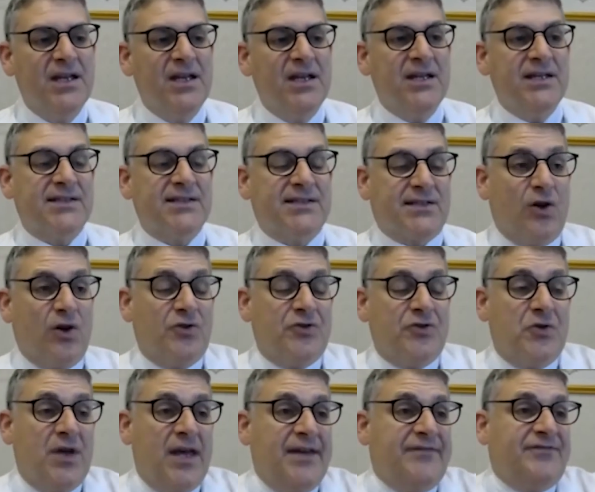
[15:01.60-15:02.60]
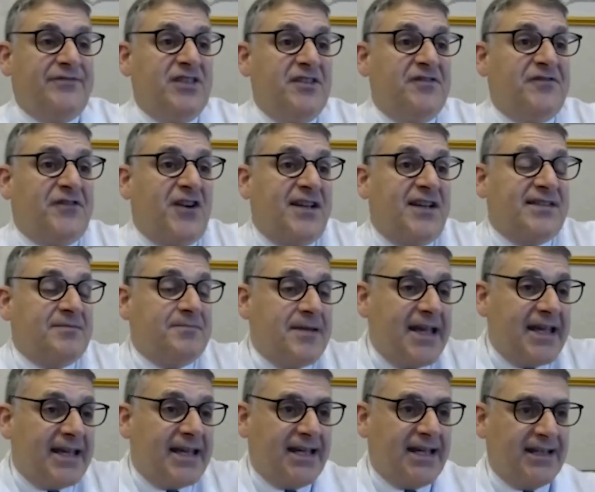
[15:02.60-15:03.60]
So you have different
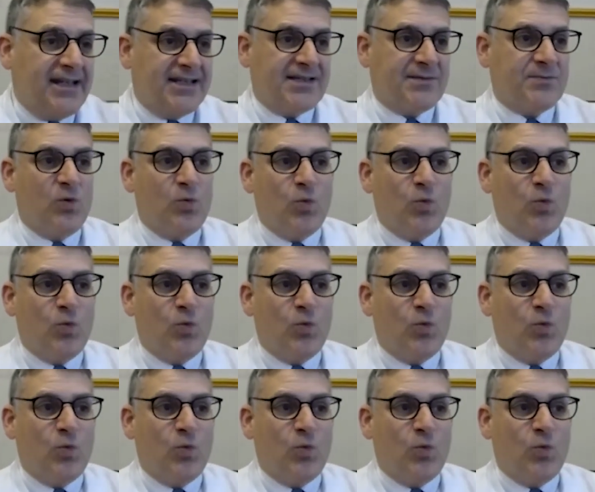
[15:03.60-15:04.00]
mechanisms.